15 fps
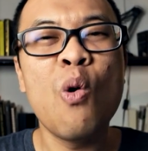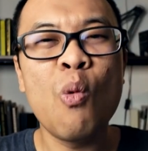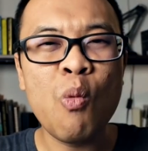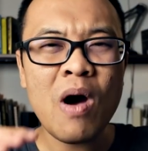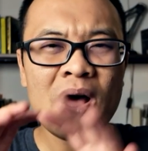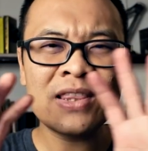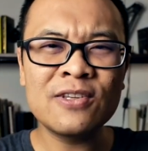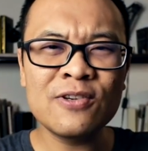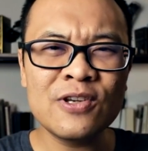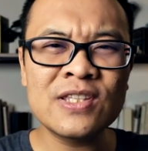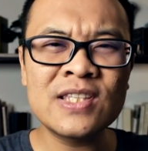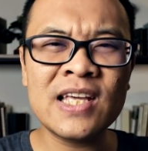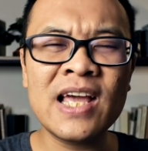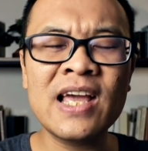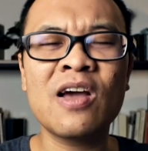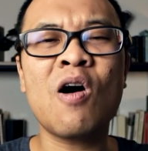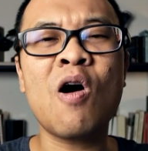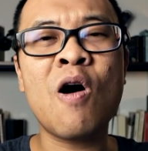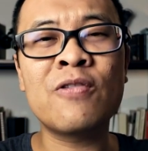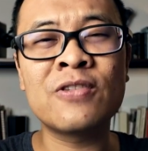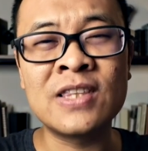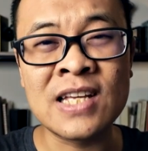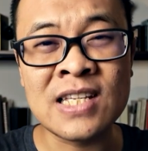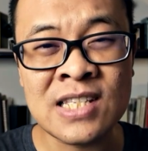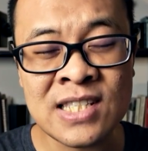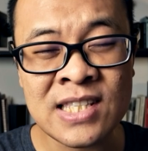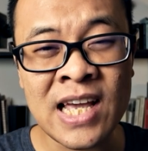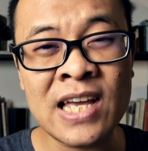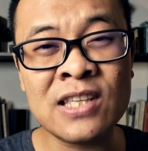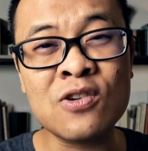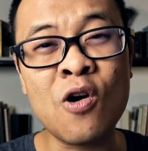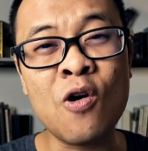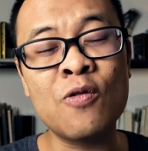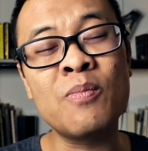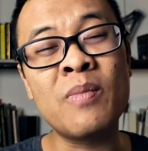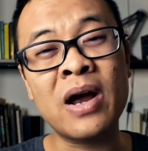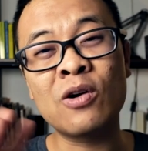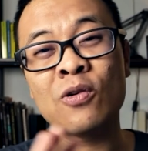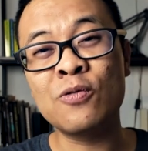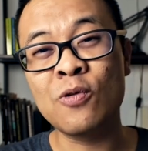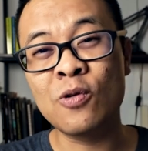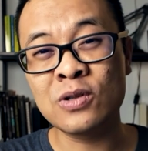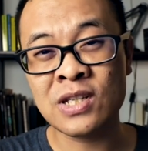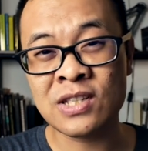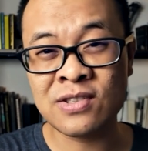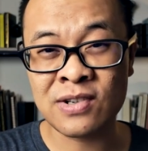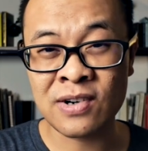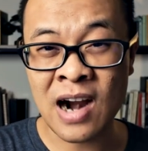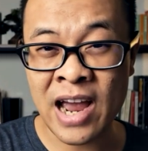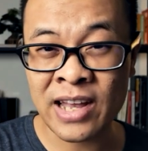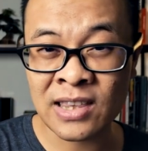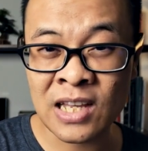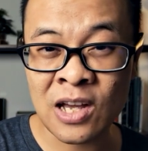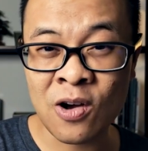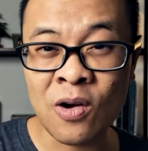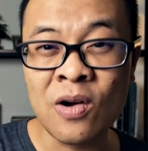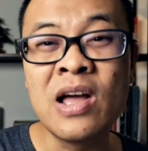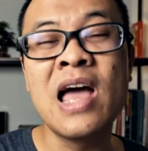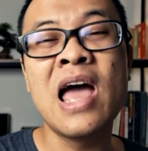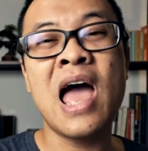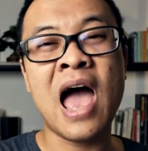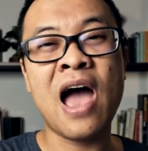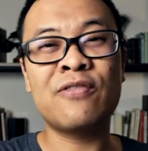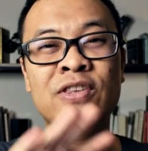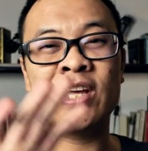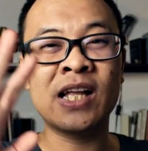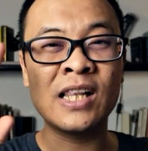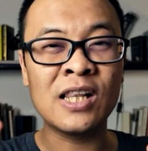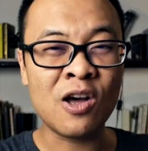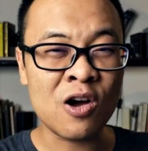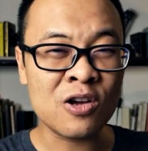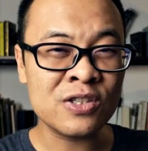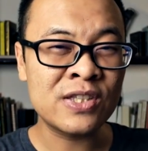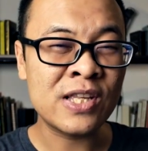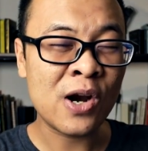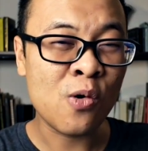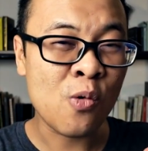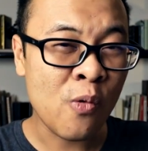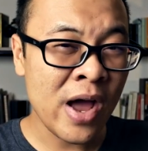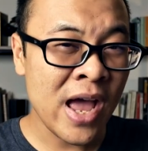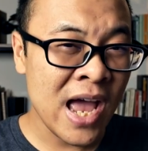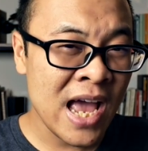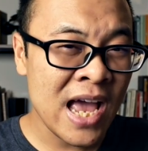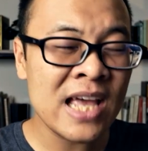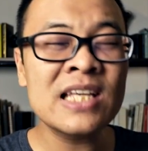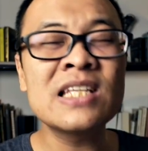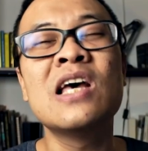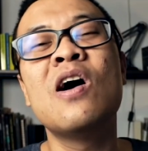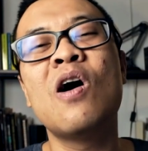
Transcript: What do you think of the state of Micro Four Thirds right now? Have they lost their way?